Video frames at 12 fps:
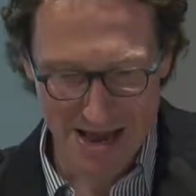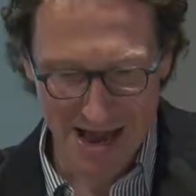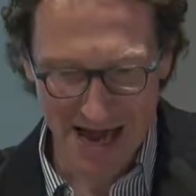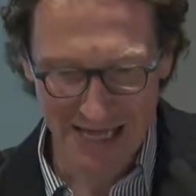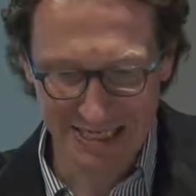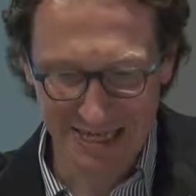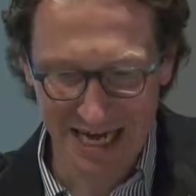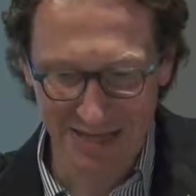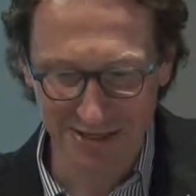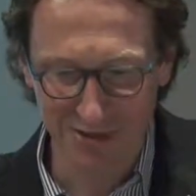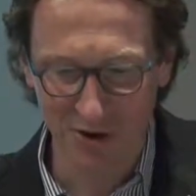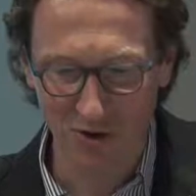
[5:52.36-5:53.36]
I
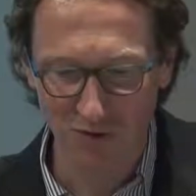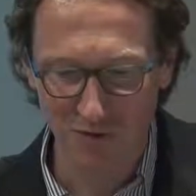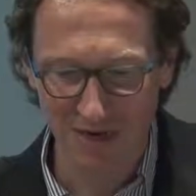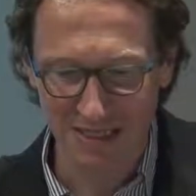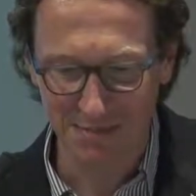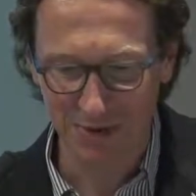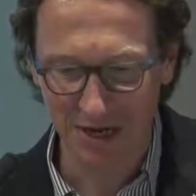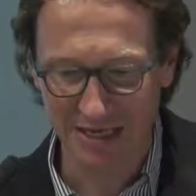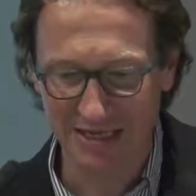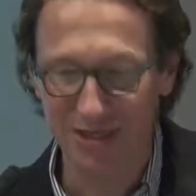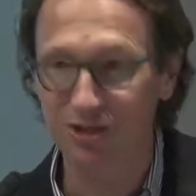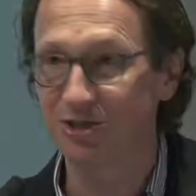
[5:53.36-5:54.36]
started off as a
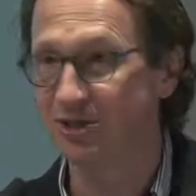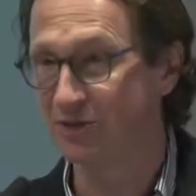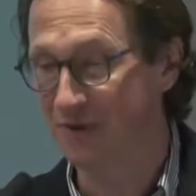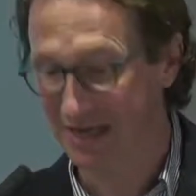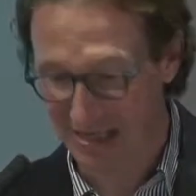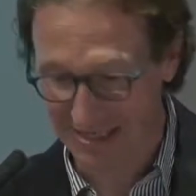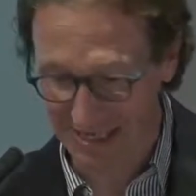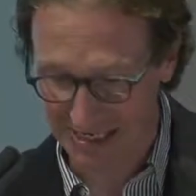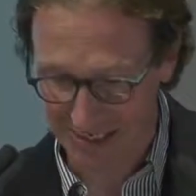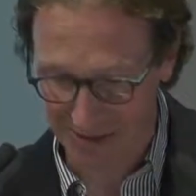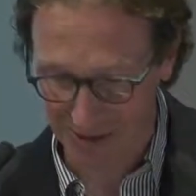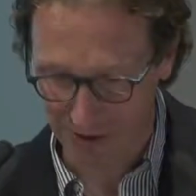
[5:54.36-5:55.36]
practitioner 20
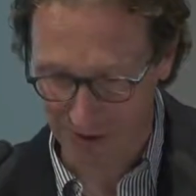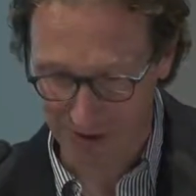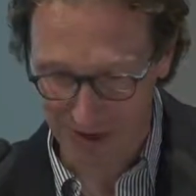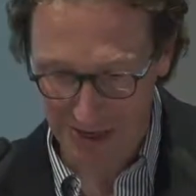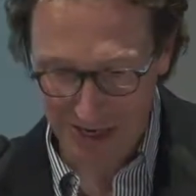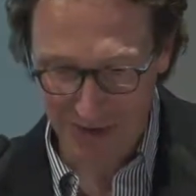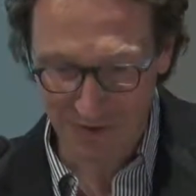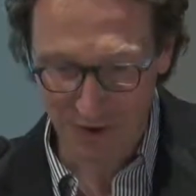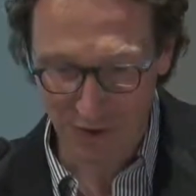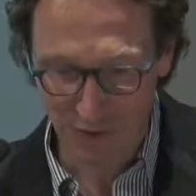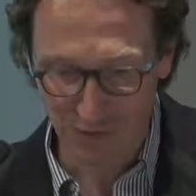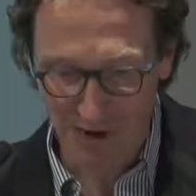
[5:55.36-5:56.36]
years ago in
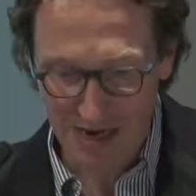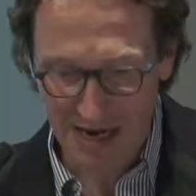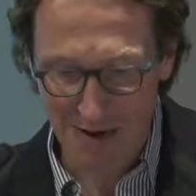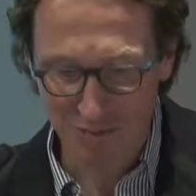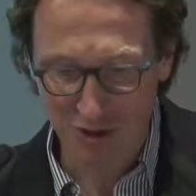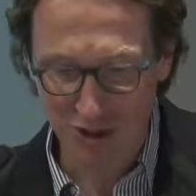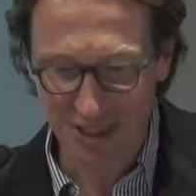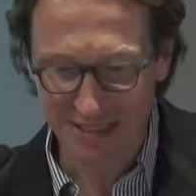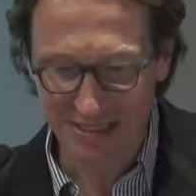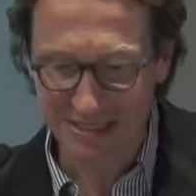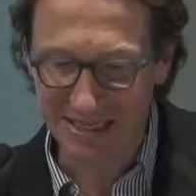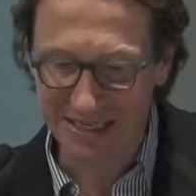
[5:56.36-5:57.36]
one of
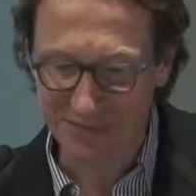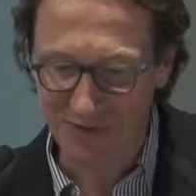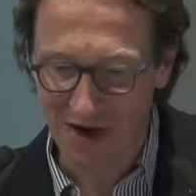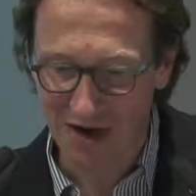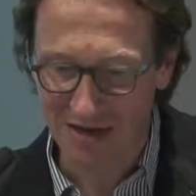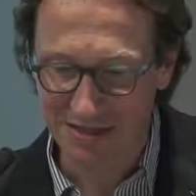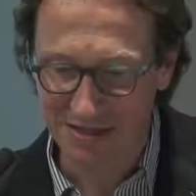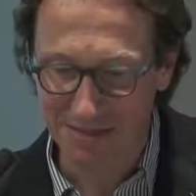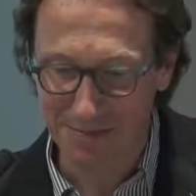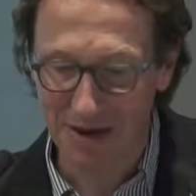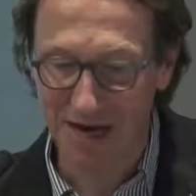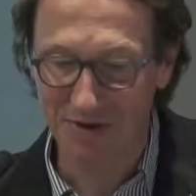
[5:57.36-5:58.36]
Kapuscinski's
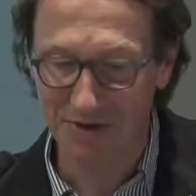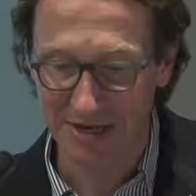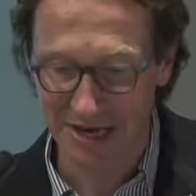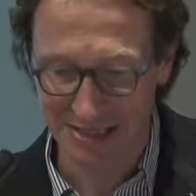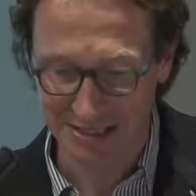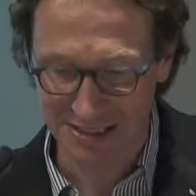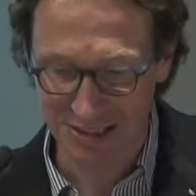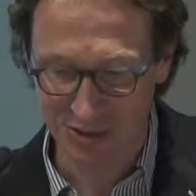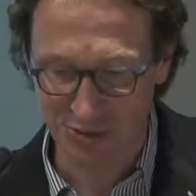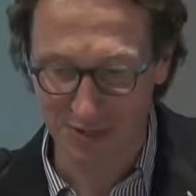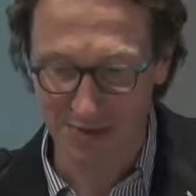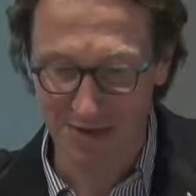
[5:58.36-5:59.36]
violent paradises,
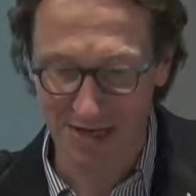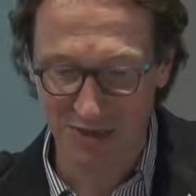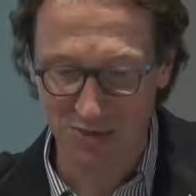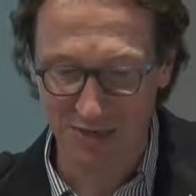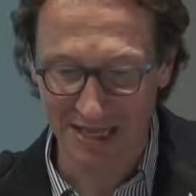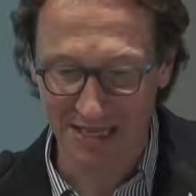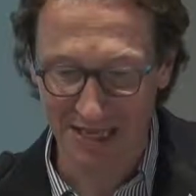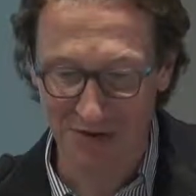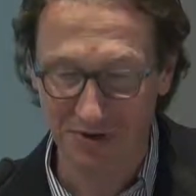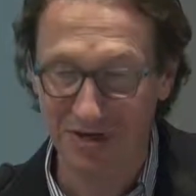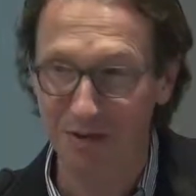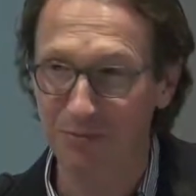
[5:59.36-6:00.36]
doing my
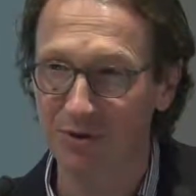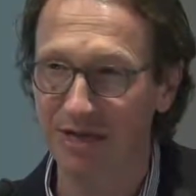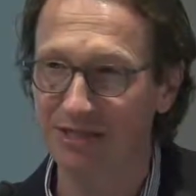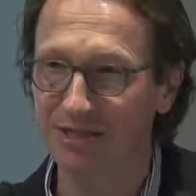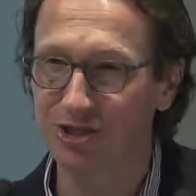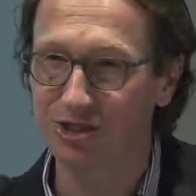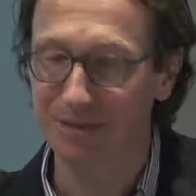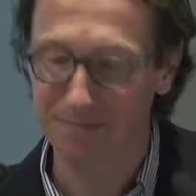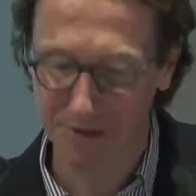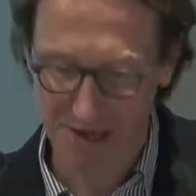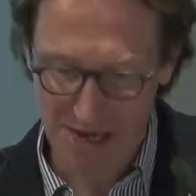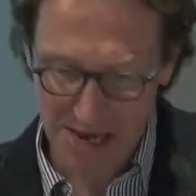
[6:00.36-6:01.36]
humanitarian
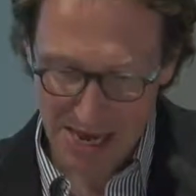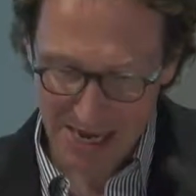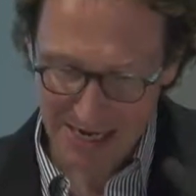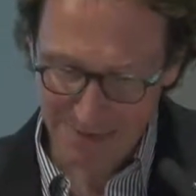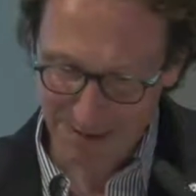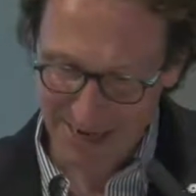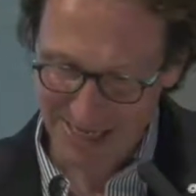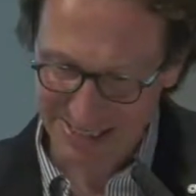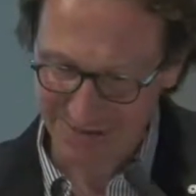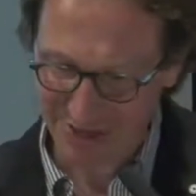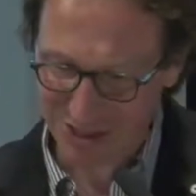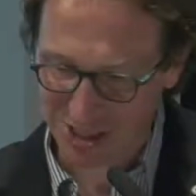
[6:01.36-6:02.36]
apprenticeship in a
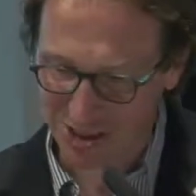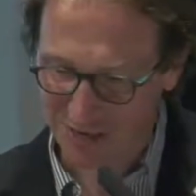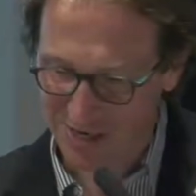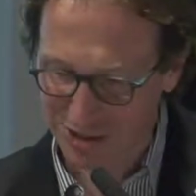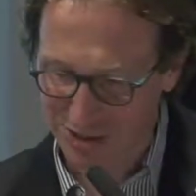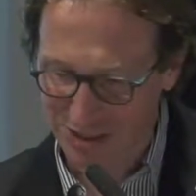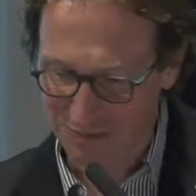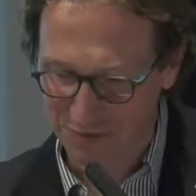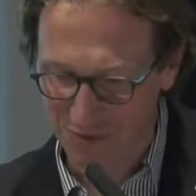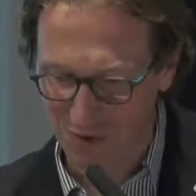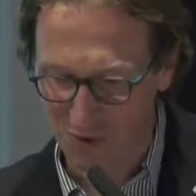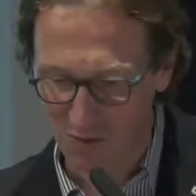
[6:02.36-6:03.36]
place where generations
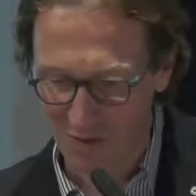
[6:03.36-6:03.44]
before